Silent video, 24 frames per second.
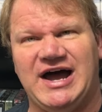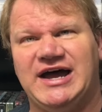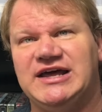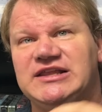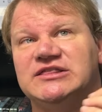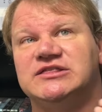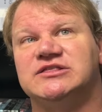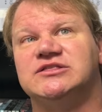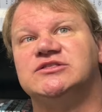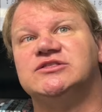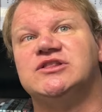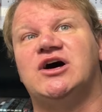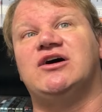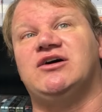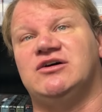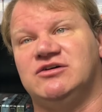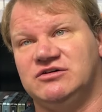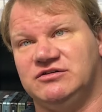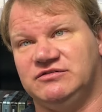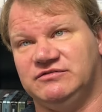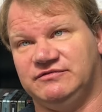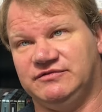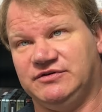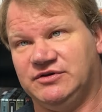I
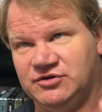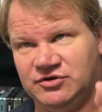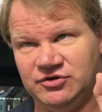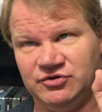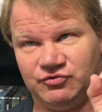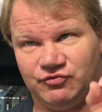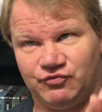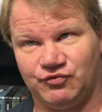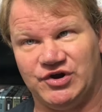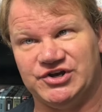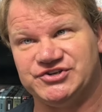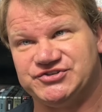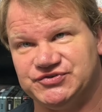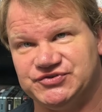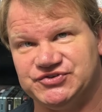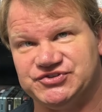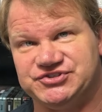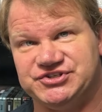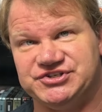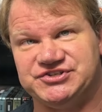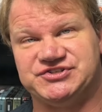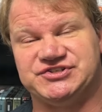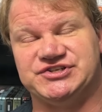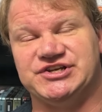love
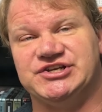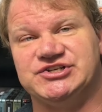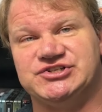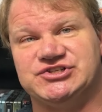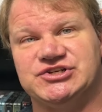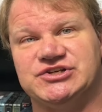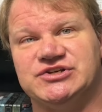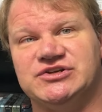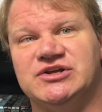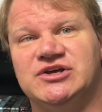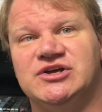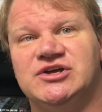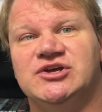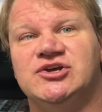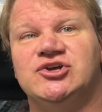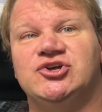Russell's decision